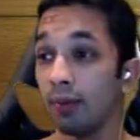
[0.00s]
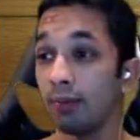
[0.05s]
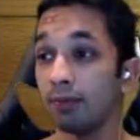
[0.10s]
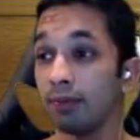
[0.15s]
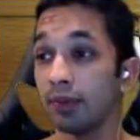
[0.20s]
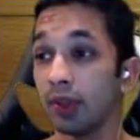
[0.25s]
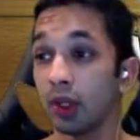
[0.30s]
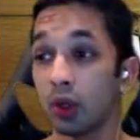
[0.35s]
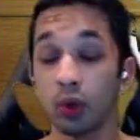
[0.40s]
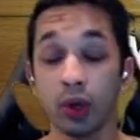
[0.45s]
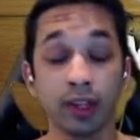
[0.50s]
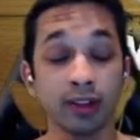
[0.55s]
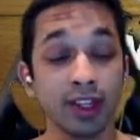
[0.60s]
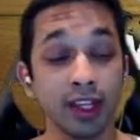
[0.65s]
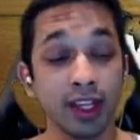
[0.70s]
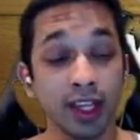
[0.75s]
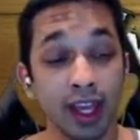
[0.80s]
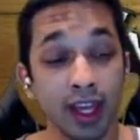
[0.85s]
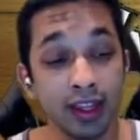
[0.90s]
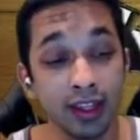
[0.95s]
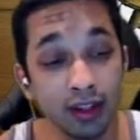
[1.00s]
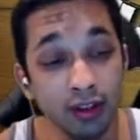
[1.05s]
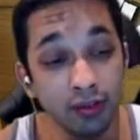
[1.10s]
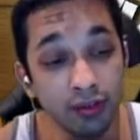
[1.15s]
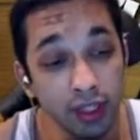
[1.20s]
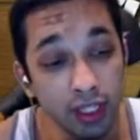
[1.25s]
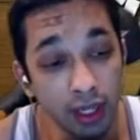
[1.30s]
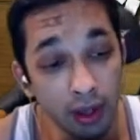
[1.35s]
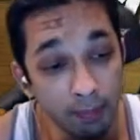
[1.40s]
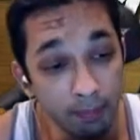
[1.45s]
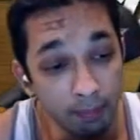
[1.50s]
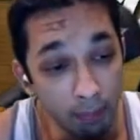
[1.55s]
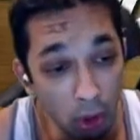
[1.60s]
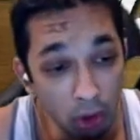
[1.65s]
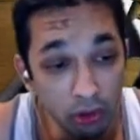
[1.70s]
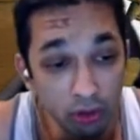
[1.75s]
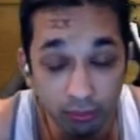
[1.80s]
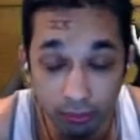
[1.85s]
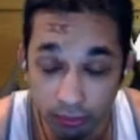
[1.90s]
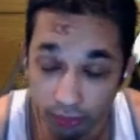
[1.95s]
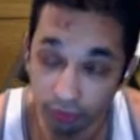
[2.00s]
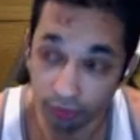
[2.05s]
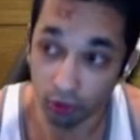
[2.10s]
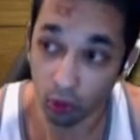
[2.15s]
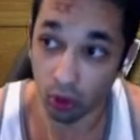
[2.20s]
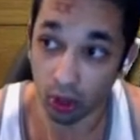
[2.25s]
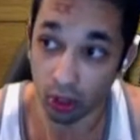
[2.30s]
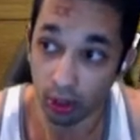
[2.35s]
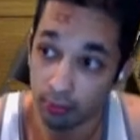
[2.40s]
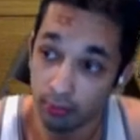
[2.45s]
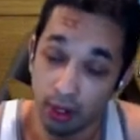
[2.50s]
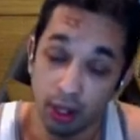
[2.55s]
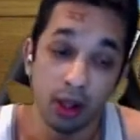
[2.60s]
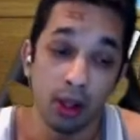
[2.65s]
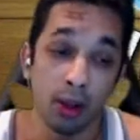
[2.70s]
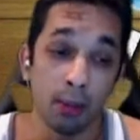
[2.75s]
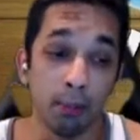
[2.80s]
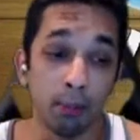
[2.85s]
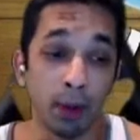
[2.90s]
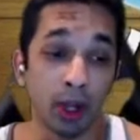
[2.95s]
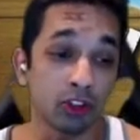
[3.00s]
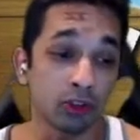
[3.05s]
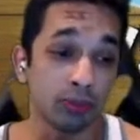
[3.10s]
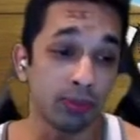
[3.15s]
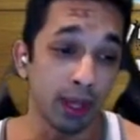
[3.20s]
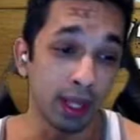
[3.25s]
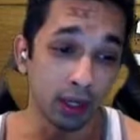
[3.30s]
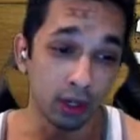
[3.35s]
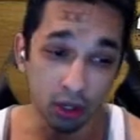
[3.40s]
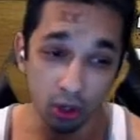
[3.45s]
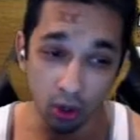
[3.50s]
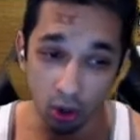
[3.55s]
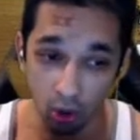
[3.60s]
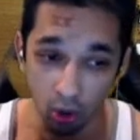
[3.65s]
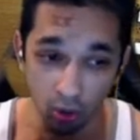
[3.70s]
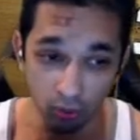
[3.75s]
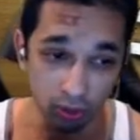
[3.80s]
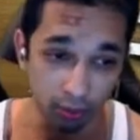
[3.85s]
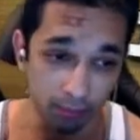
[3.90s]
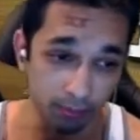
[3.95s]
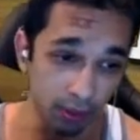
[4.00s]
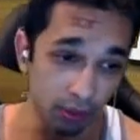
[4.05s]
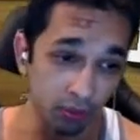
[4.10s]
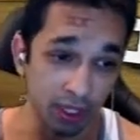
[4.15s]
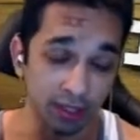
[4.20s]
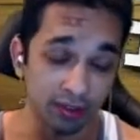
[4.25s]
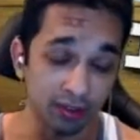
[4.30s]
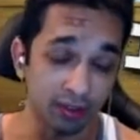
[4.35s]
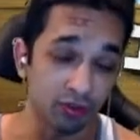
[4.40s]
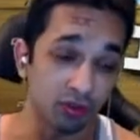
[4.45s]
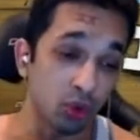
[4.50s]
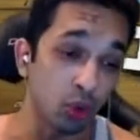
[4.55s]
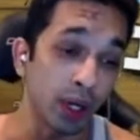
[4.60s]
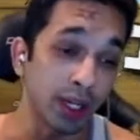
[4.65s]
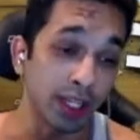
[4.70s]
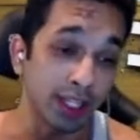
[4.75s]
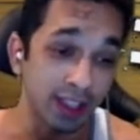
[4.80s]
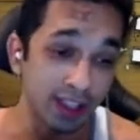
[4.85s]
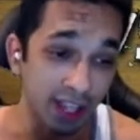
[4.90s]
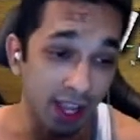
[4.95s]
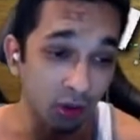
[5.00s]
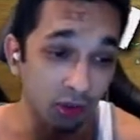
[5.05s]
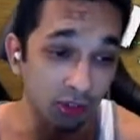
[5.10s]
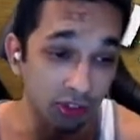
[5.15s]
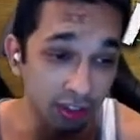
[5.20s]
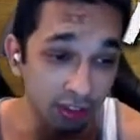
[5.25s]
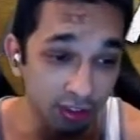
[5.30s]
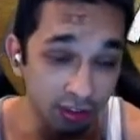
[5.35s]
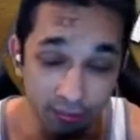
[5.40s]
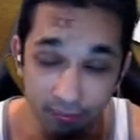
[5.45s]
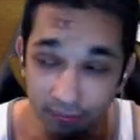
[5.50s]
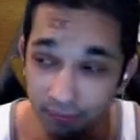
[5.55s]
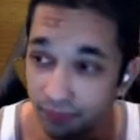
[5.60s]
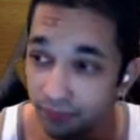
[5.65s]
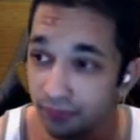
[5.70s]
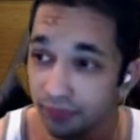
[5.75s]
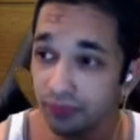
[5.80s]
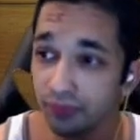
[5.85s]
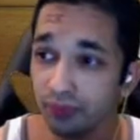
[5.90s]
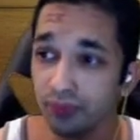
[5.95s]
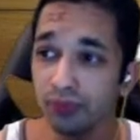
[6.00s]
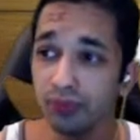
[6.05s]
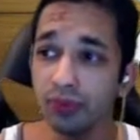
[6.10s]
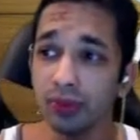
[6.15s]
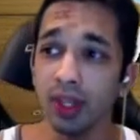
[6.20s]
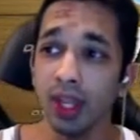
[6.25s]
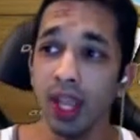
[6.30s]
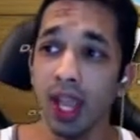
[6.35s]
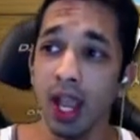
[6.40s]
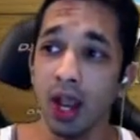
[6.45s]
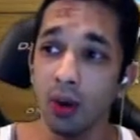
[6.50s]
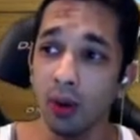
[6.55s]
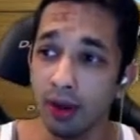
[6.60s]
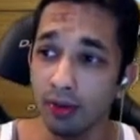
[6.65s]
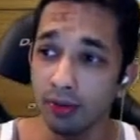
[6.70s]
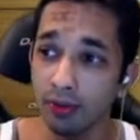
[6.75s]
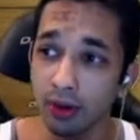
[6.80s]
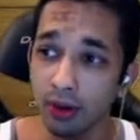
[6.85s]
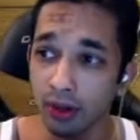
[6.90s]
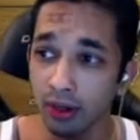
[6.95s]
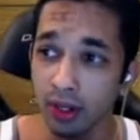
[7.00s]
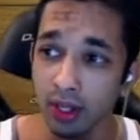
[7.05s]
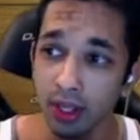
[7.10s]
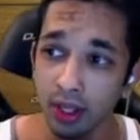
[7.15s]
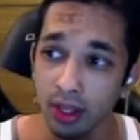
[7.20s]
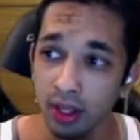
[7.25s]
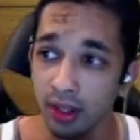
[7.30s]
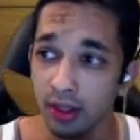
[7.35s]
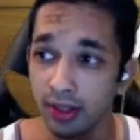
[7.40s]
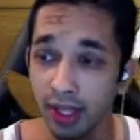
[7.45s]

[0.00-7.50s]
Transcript: the QuickSync and the NVIDIA both perform much better over bit rates of 20,000. However, the